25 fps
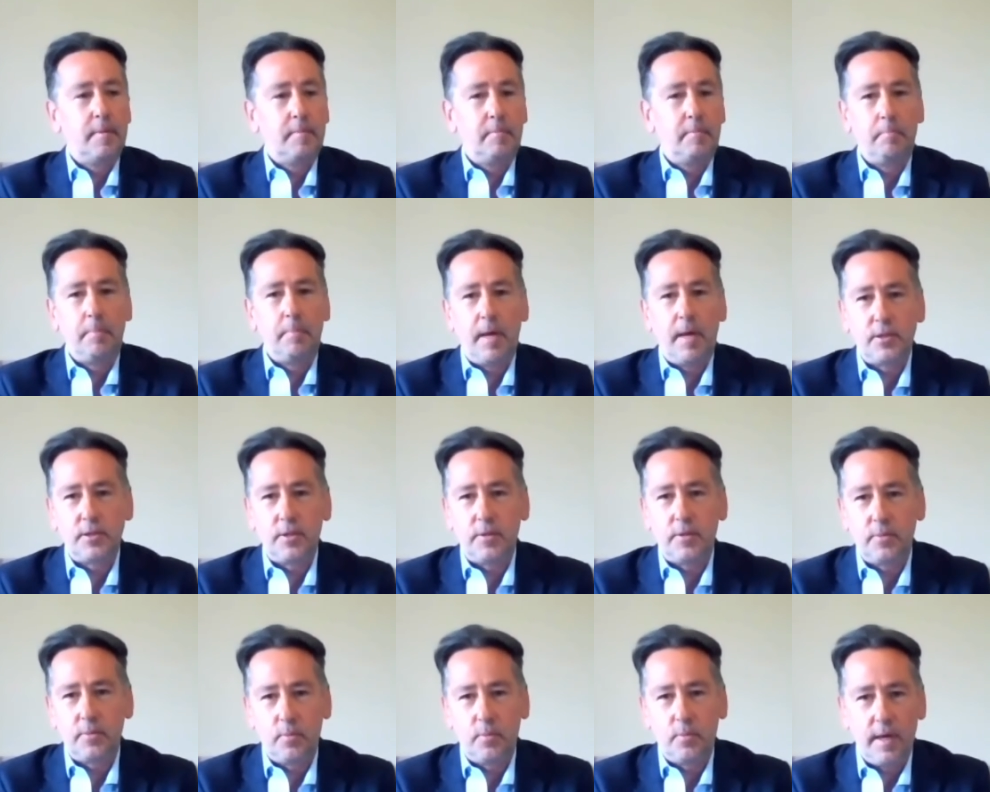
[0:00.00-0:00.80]

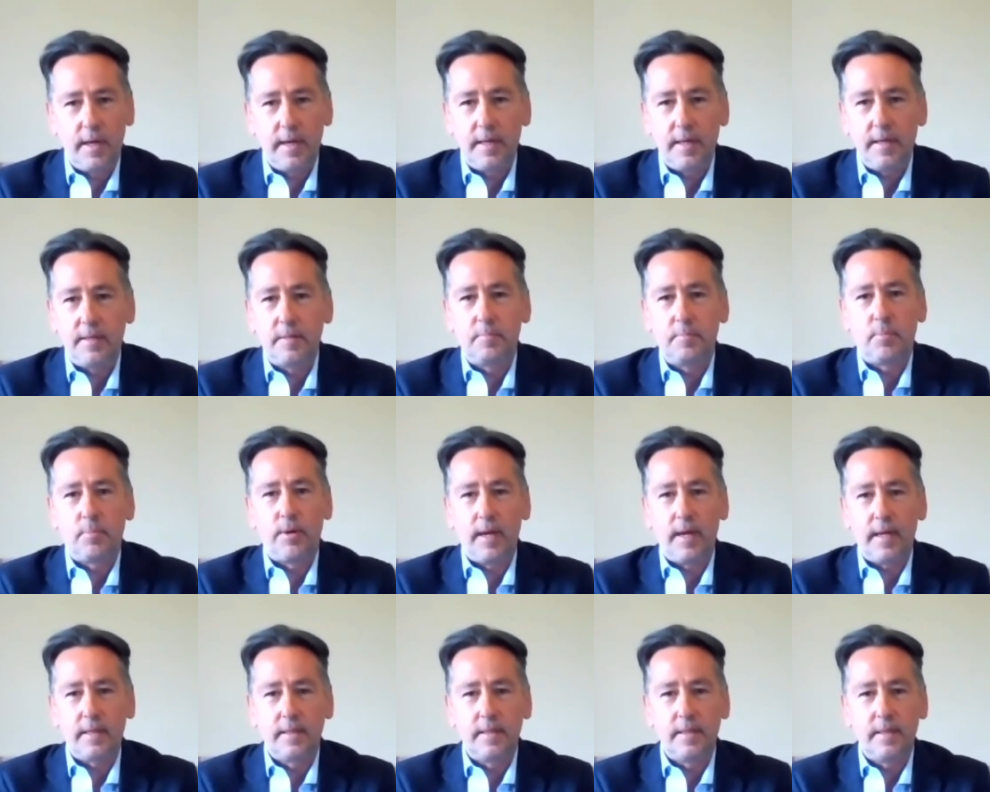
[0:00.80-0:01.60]
measured, weighed,
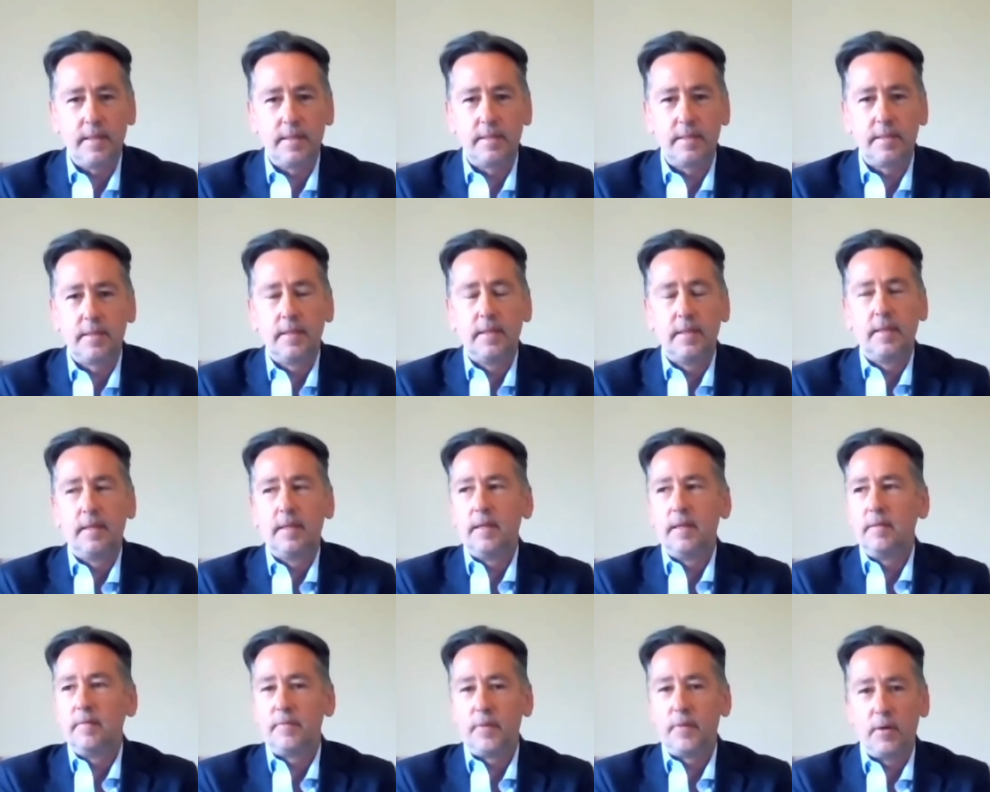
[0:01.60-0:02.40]
practiced,
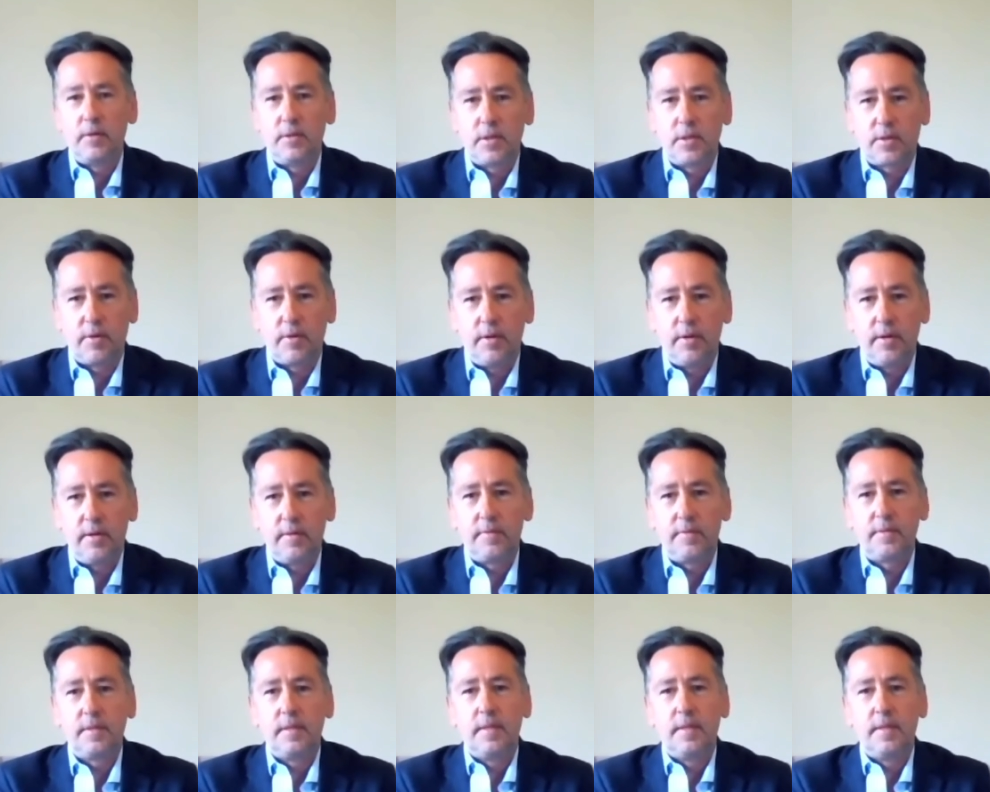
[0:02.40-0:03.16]
photographed,